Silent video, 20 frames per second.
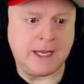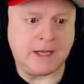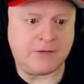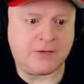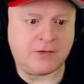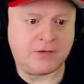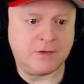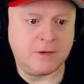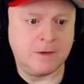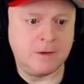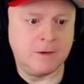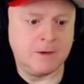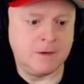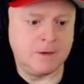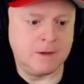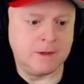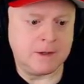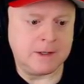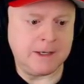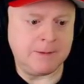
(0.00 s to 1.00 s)
Yes.
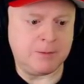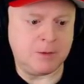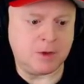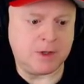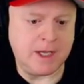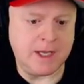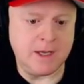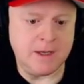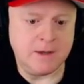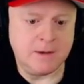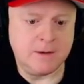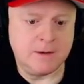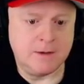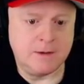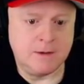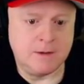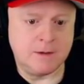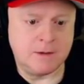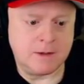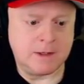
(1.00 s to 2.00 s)
Keep looking.
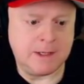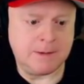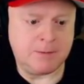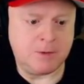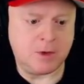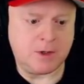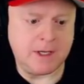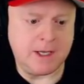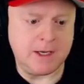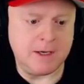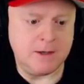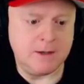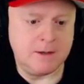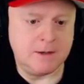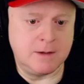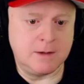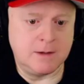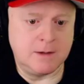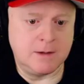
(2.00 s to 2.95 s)
Keep looking.